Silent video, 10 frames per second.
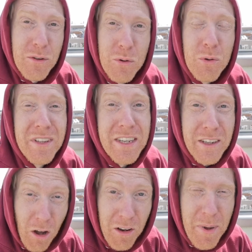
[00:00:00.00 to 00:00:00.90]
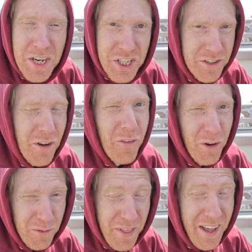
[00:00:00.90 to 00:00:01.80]
to do the collimation on
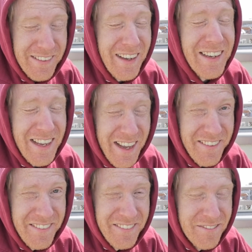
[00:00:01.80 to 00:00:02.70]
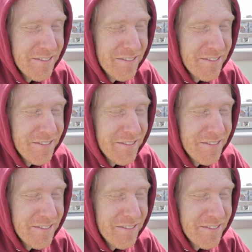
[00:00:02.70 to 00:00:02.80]
all of that again.